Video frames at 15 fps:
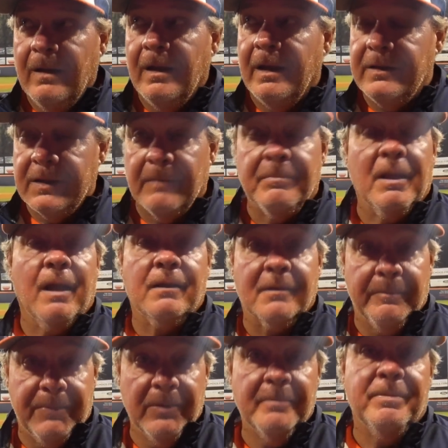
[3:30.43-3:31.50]
AJ blocked
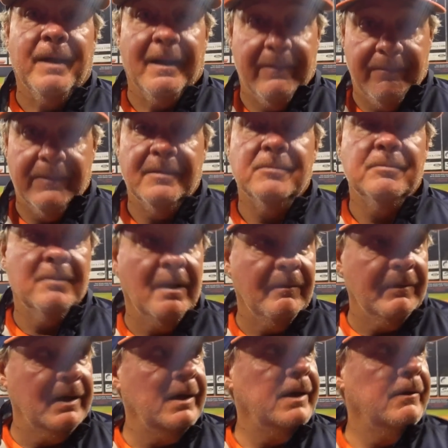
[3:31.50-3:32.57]
the poop out of it. I
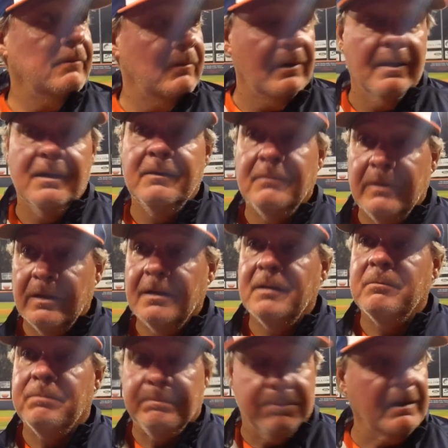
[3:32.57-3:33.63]
mean, he really, really
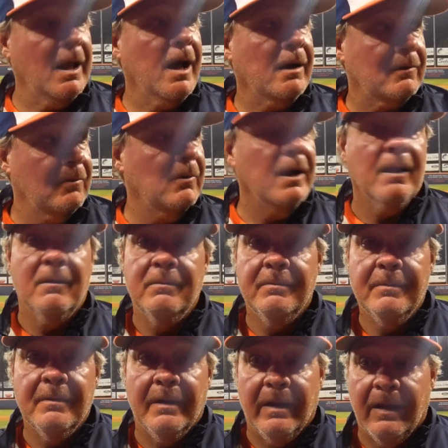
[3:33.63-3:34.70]
blocked well.
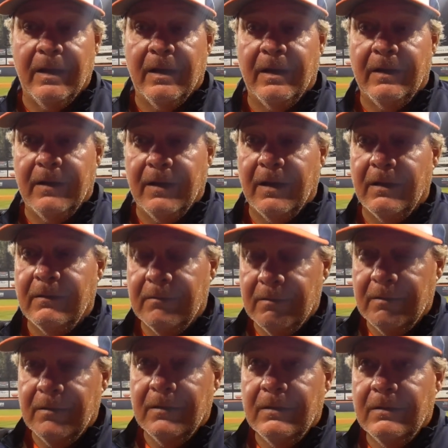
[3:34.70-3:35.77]
And
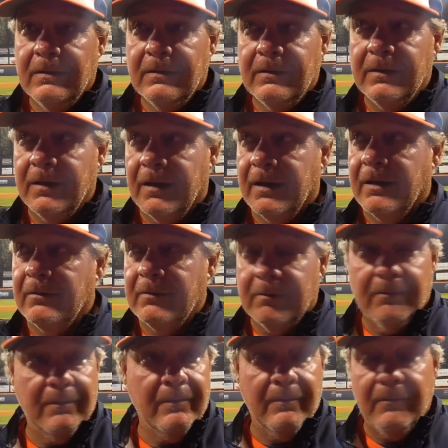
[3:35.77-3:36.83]
you know,
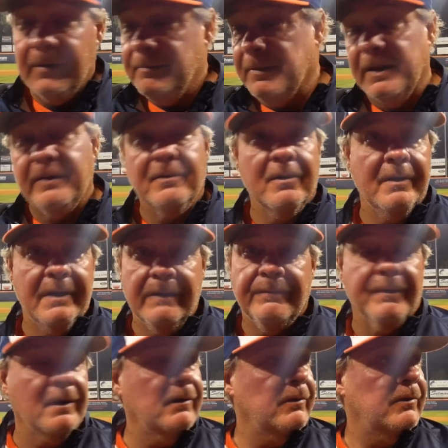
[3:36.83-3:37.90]
we played good
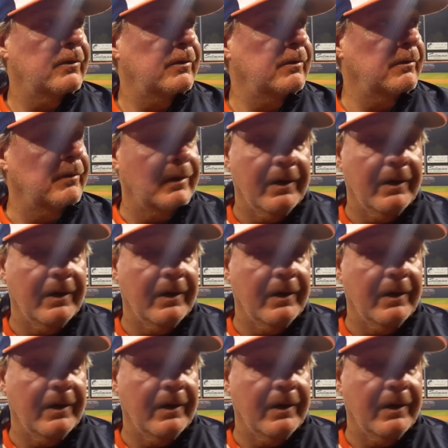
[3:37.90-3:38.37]
defense.